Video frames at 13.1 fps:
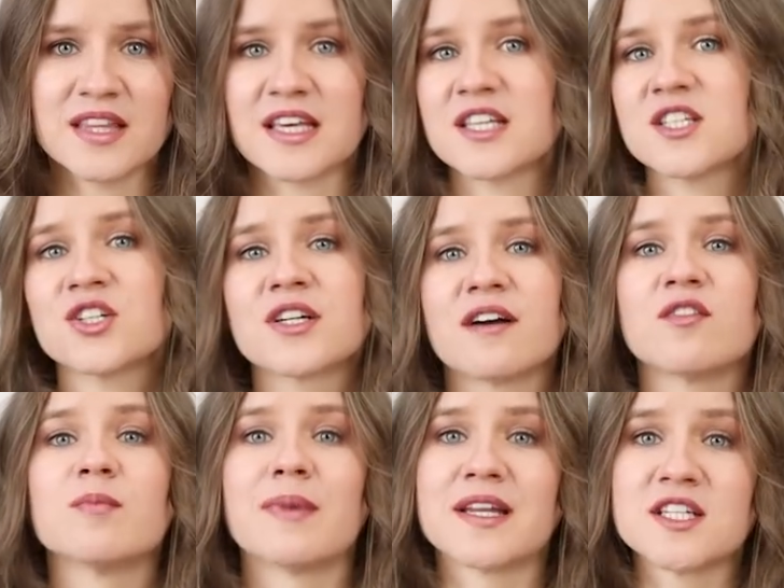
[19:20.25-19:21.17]
The
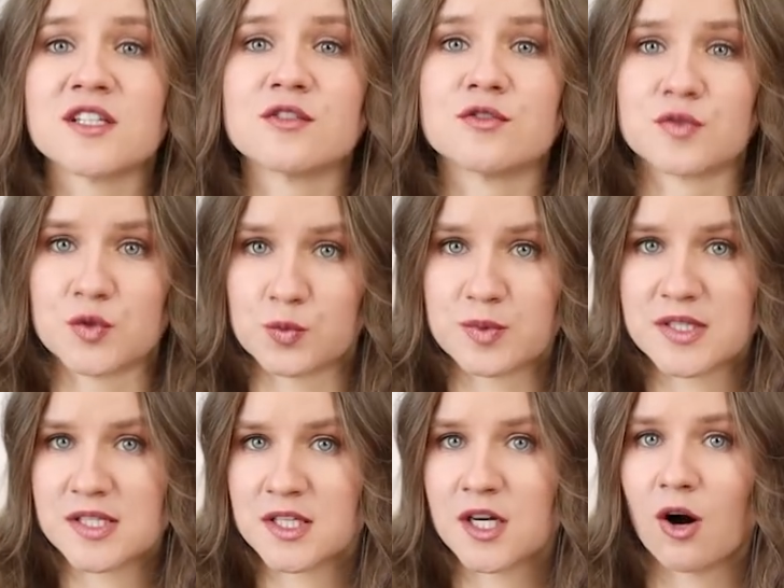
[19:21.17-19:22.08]
intergovernmental
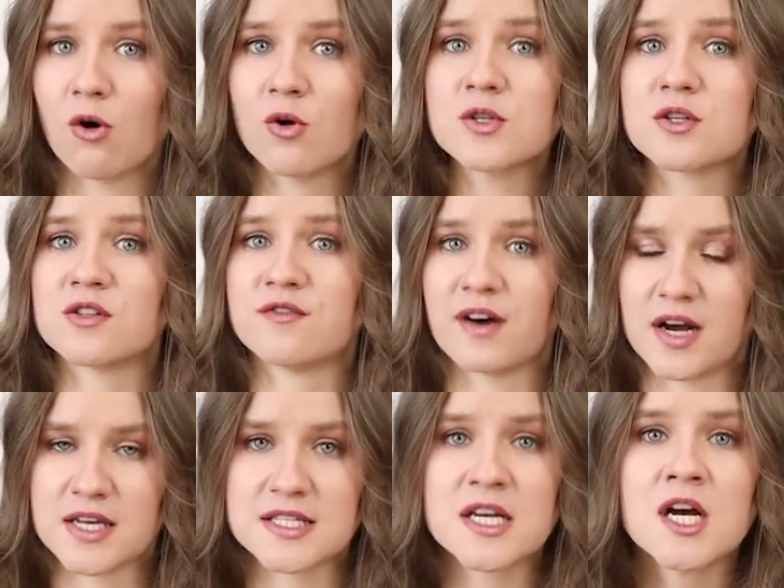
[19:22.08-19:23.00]
groups also
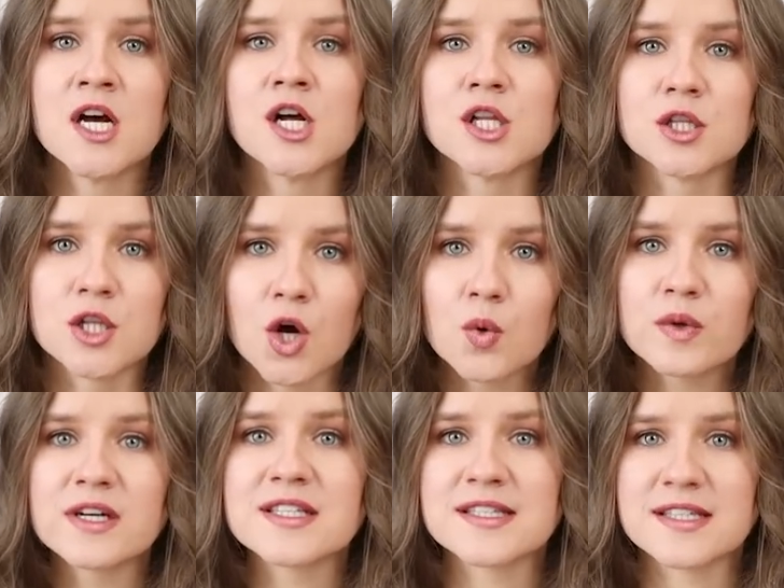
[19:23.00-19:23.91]
advise
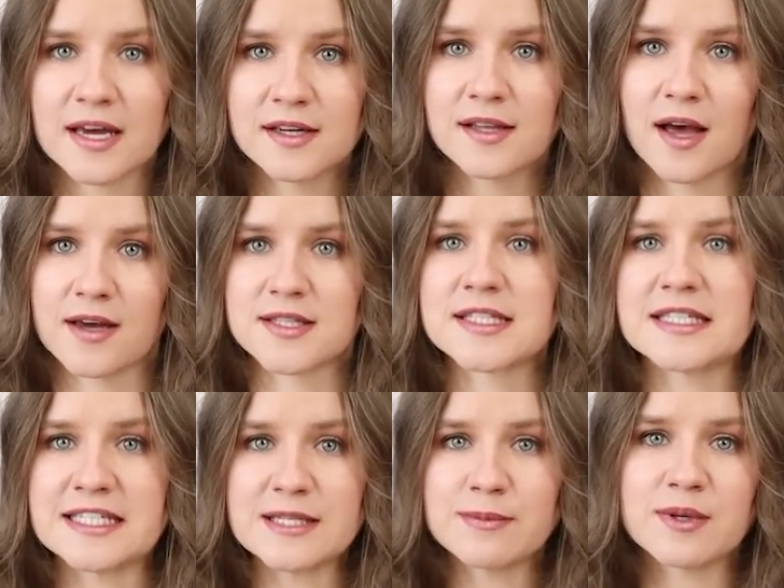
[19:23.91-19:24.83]
lowering satellites
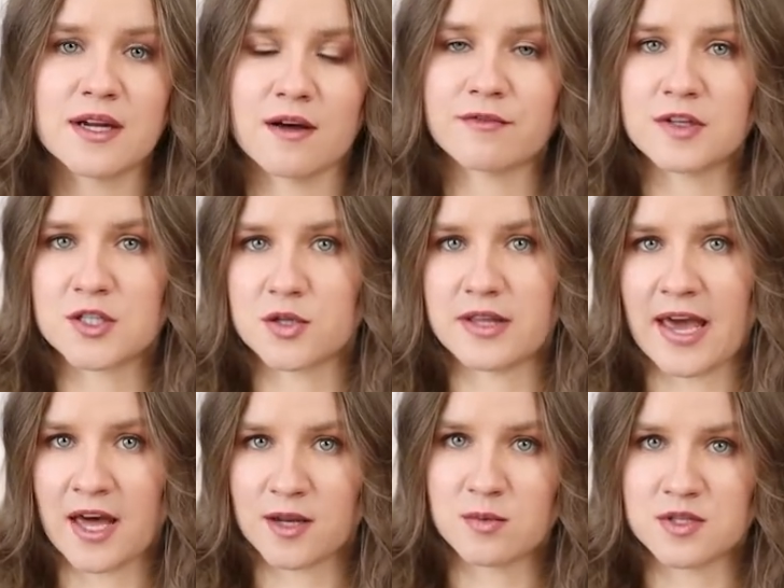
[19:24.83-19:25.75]
deep enough into
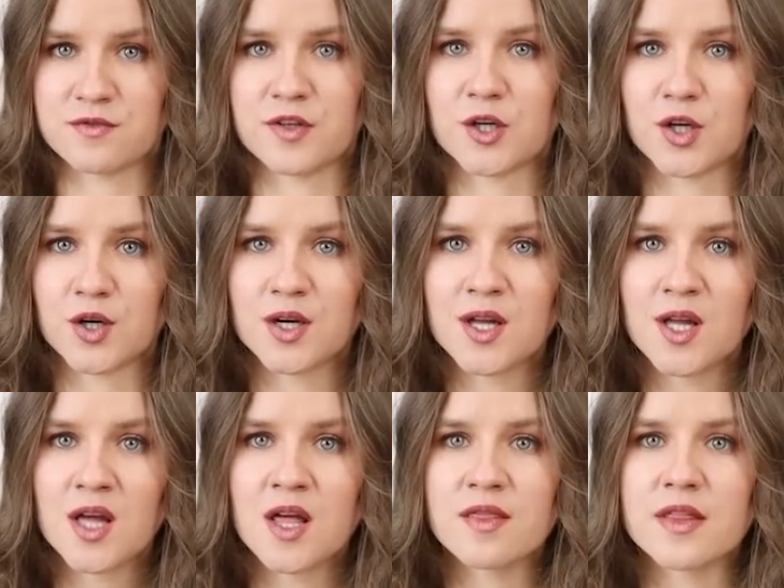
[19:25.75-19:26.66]
the atmosphere
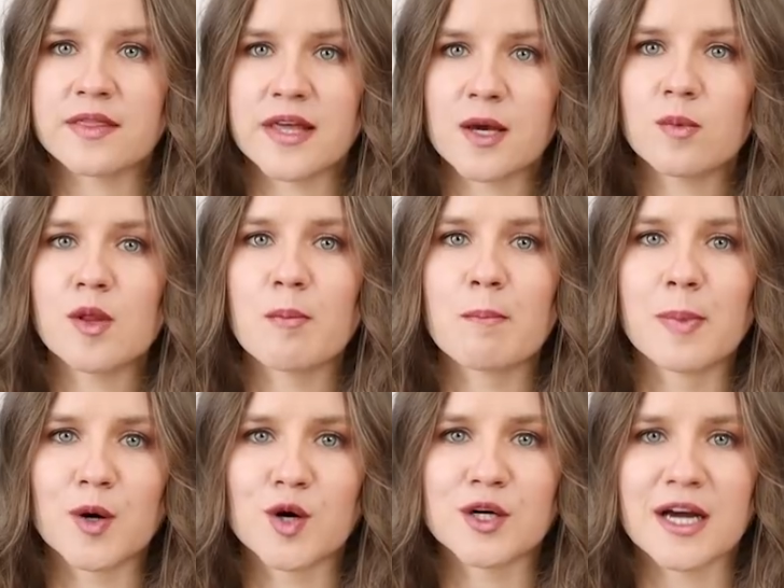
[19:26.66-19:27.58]
that they will
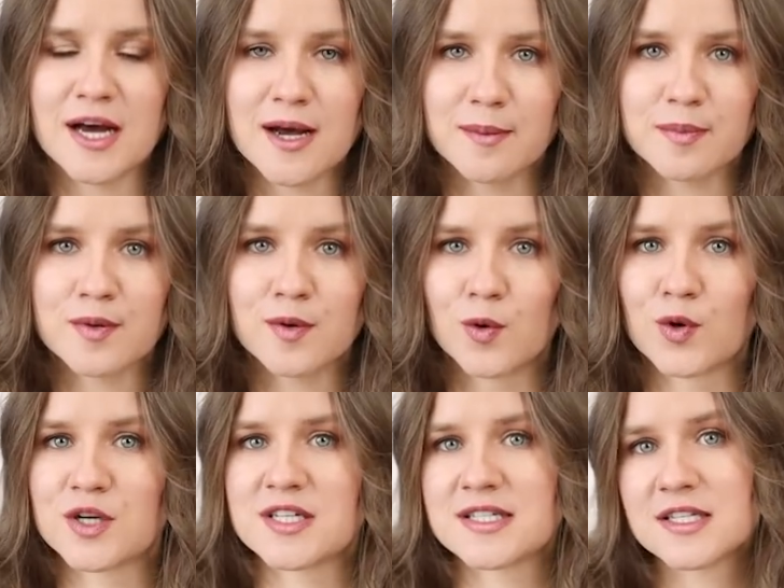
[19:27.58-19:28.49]
burn up
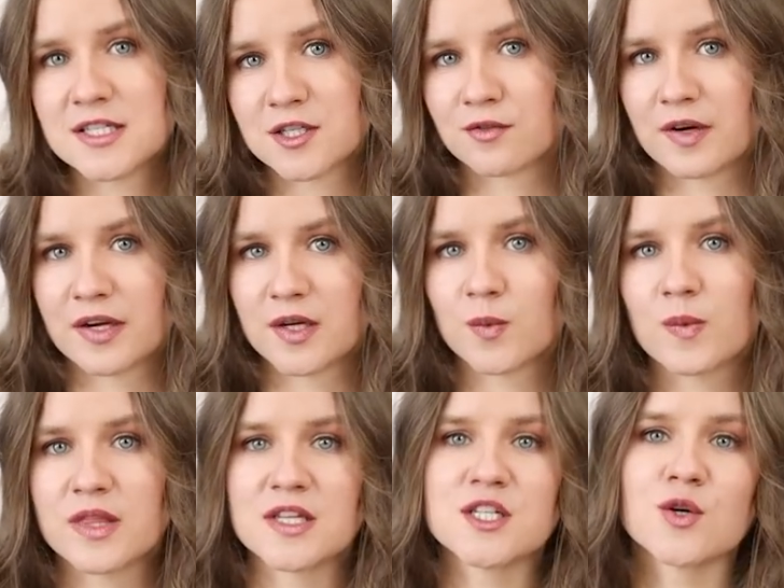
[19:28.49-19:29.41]
or disintegrate
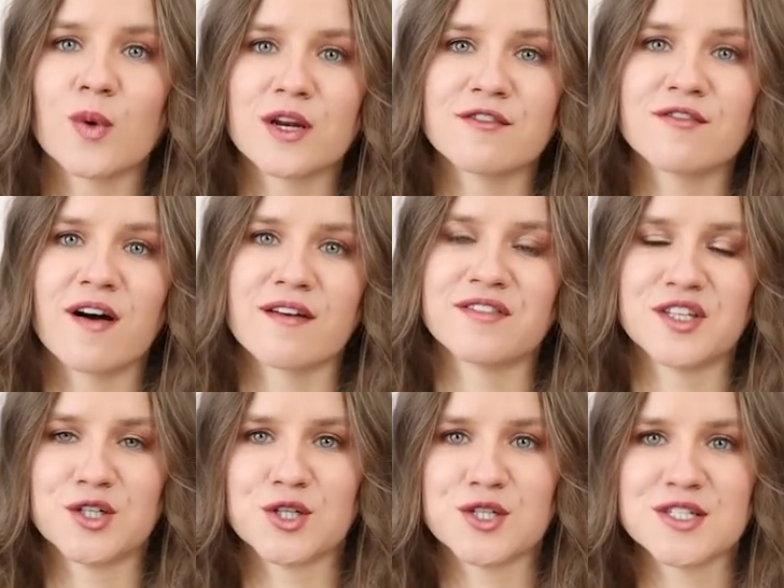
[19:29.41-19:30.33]
within
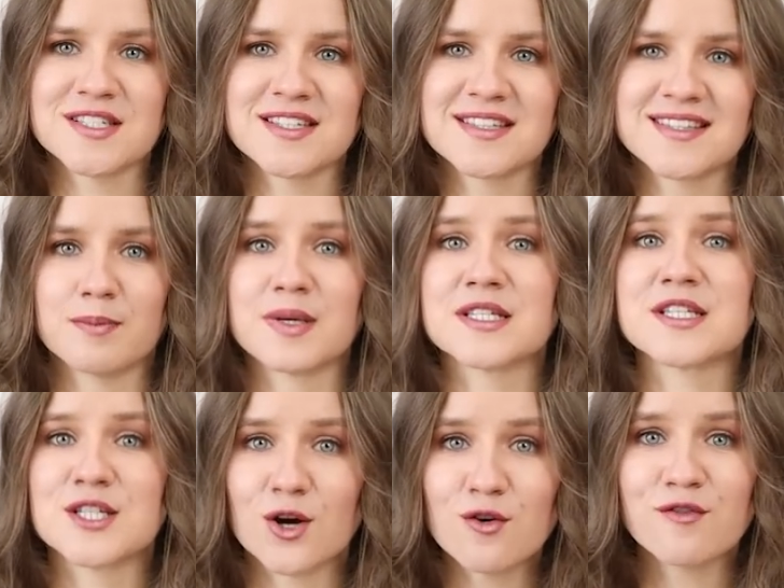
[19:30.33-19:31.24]
25 years.
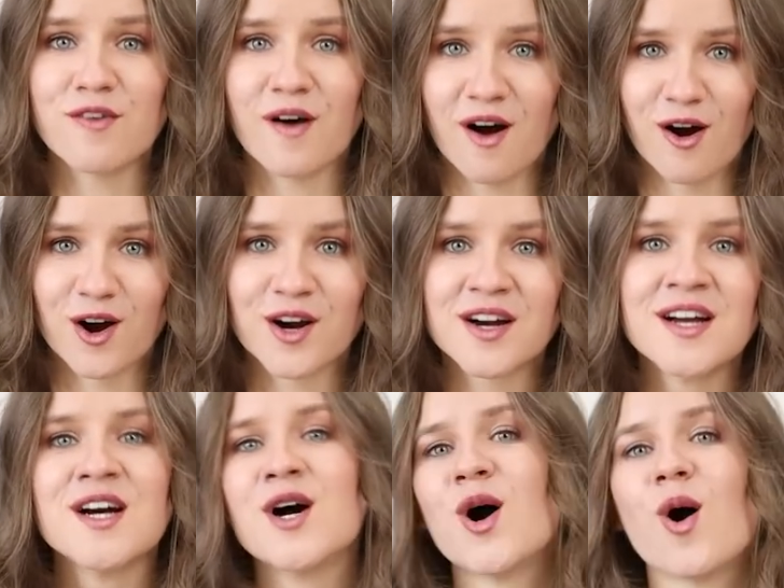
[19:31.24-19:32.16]
But so far,
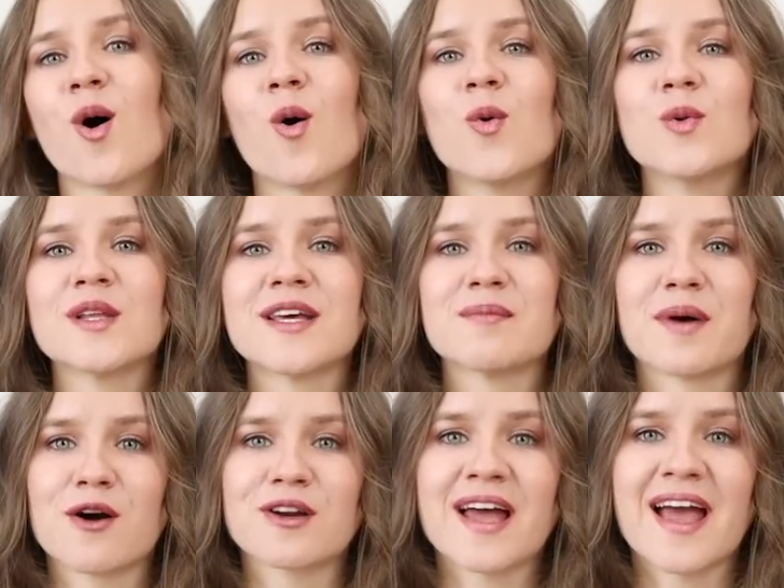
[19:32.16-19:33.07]
only
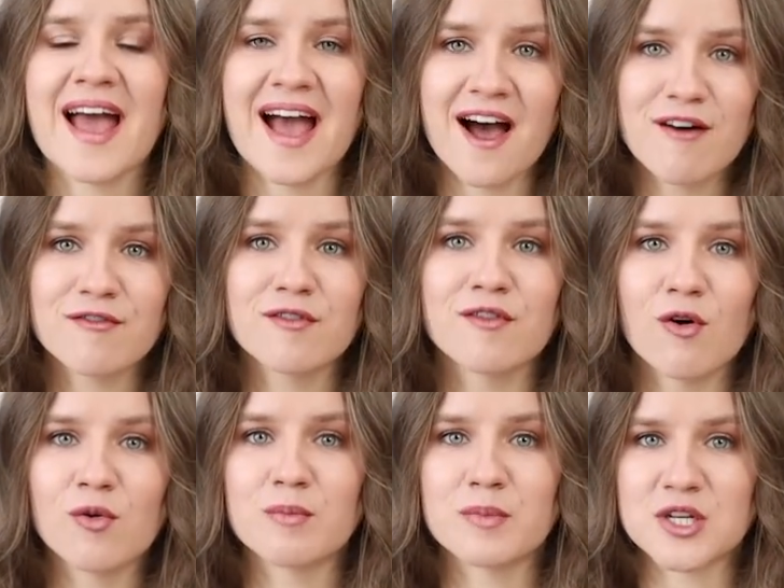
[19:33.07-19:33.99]
about half of
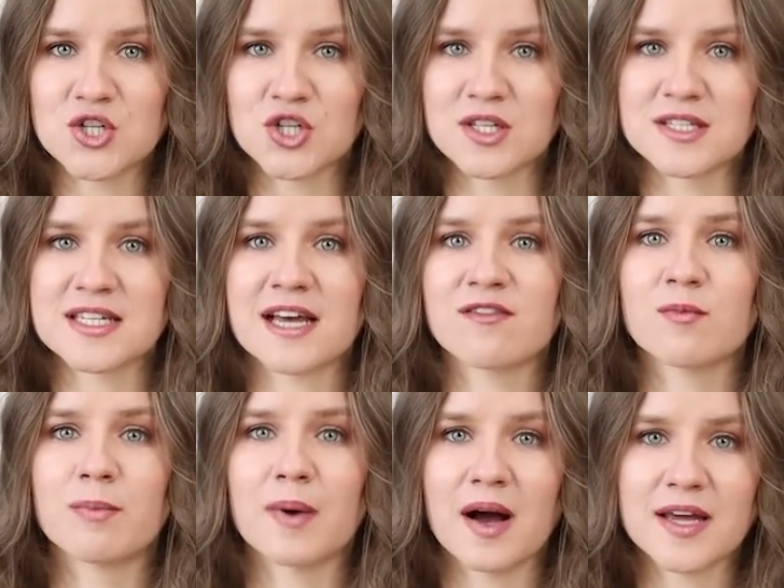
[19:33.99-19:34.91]
all missions
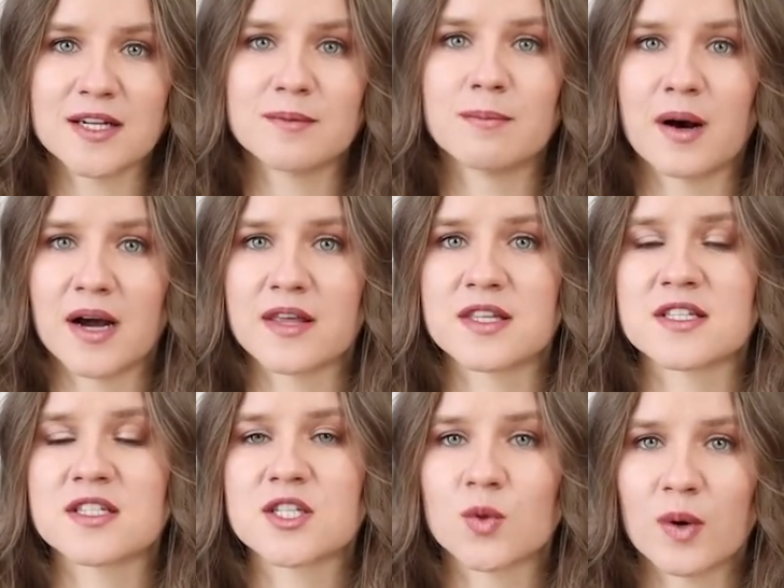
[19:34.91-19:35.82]
have abided by
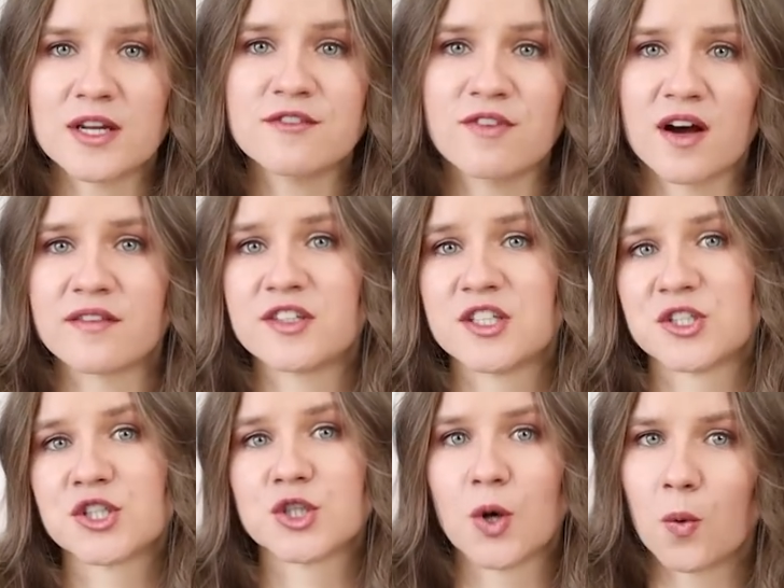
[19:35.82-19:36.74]
this
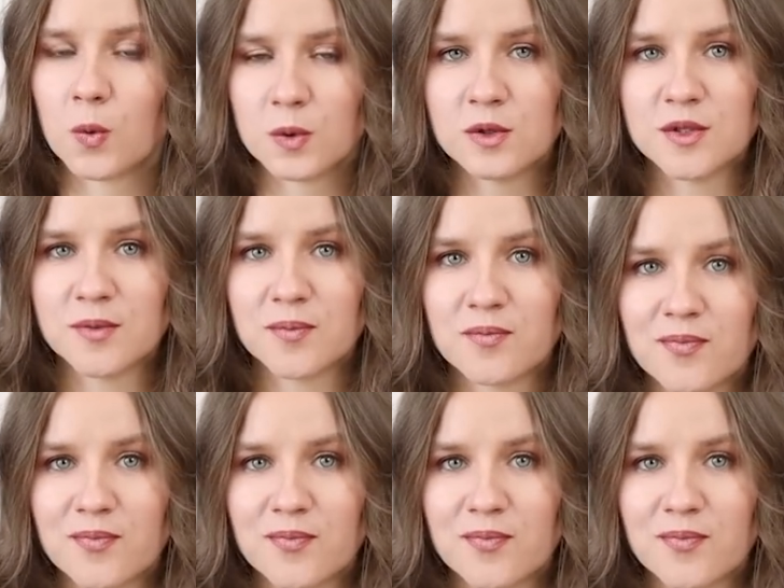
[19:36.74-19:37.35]
25-year goal.